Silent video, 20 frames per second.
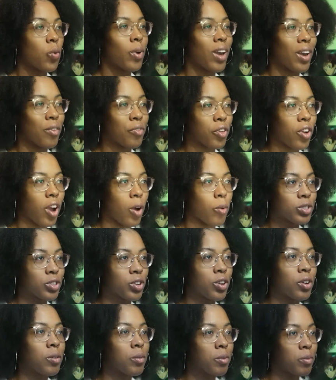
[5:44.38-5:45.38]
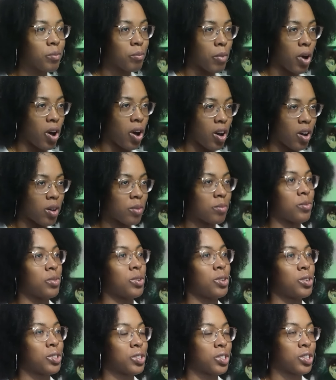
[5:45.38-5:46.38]
Wait, I forgot. Was her mom,
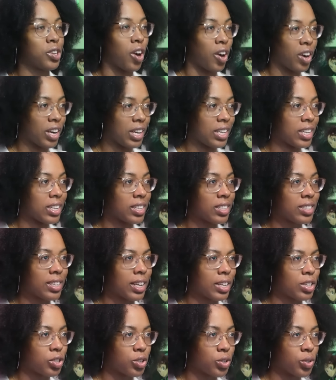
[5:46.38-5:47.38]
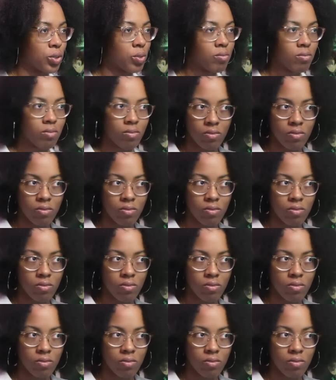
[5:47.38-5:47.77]
her guardian, dead too?